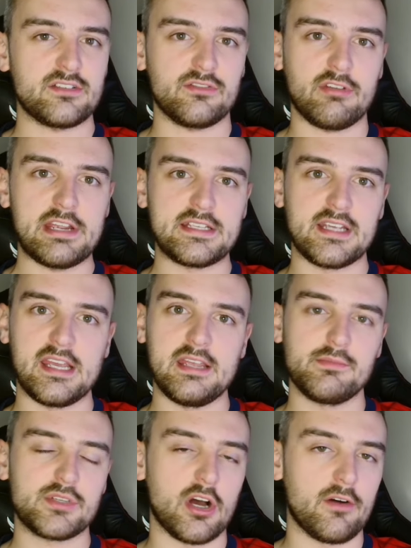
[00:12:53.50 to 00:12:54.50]
three
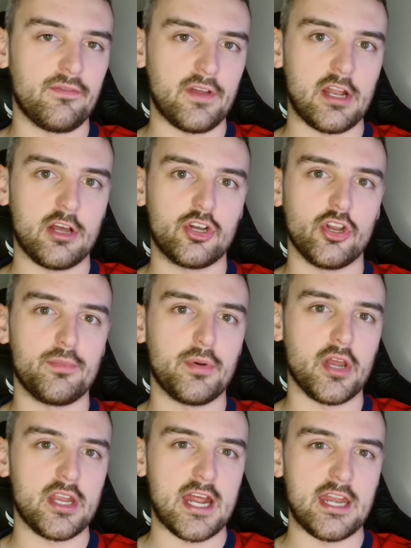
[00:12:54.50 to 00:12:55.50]
teams I feel I could have
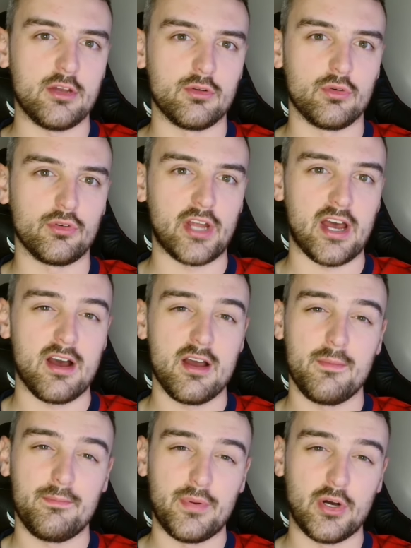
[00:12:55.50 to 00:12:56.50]
put in any order,
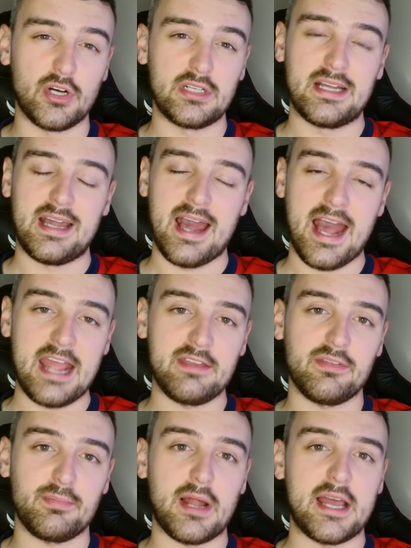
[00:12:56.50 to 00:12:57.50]
but
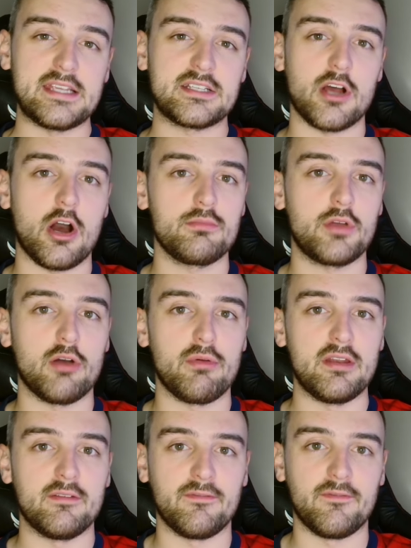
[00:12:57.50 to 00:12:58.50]
8th place I'm
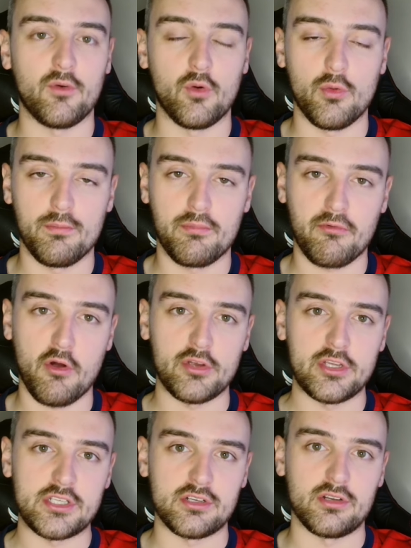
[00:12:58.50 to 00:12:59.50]
going for
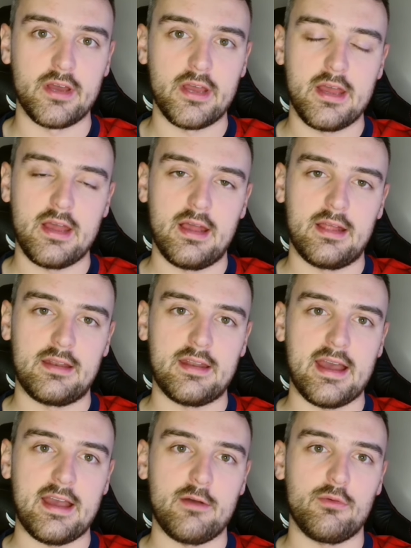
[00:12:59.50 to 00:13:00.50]
Brighton.
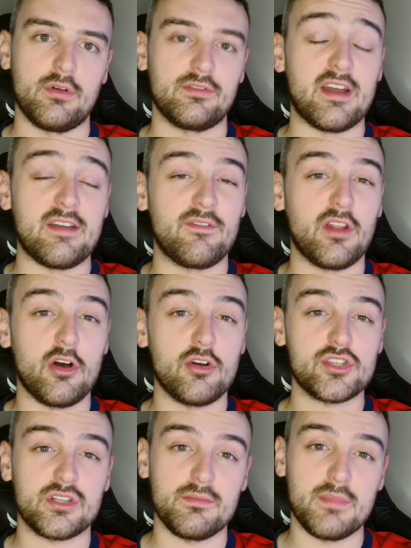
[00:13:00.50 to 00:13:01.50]
Now, they've
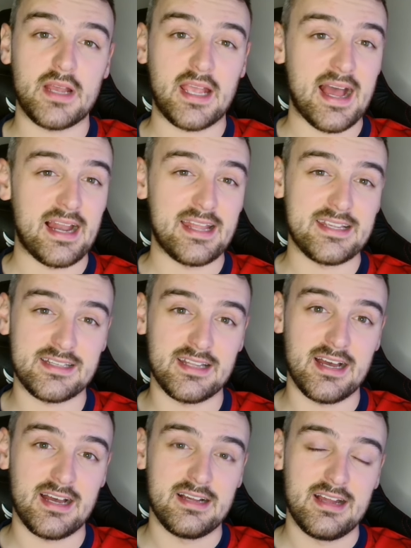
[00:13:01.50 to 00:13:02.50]
lost
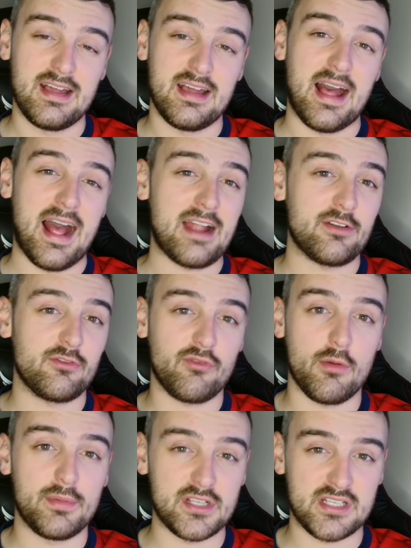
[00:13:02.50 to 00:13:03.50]
McAllister and Robert